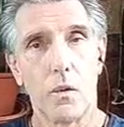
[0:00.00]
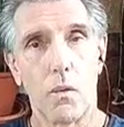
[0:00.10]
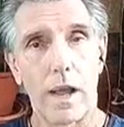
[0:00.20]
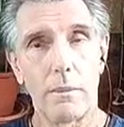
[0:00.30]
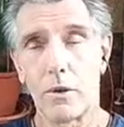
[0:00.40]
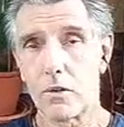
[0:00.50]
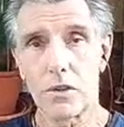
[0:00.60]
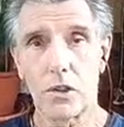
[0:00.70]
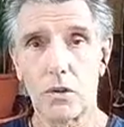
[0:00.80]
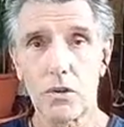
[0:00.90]
Why?
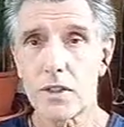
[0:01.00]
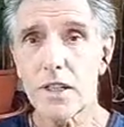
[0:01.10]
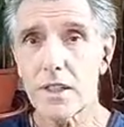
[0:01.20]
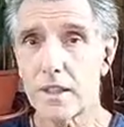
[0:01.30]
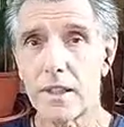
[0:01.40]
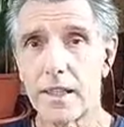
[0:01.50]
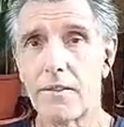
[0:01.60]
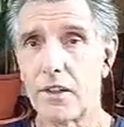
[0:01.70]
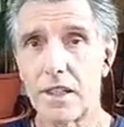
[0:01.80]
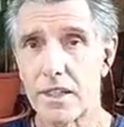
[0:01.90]
Because the toxicity
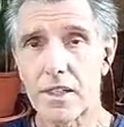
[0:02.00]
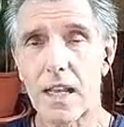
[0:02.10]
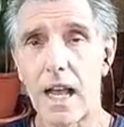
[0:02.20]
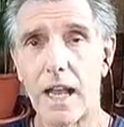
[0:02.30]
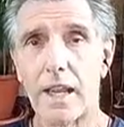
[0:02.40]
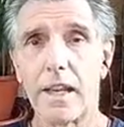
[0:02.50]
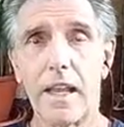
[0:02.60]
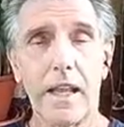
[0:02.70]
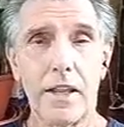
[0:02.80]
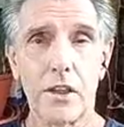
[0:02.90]
level is high,
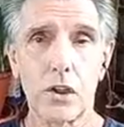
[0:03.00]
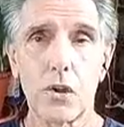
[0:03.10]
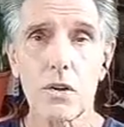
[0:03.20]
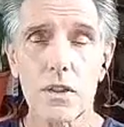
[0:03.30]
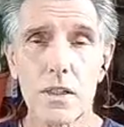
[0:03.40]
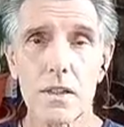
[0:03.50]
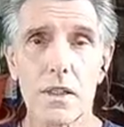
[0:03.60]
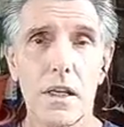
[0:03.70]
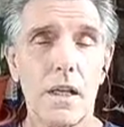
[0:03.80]
and the toxins,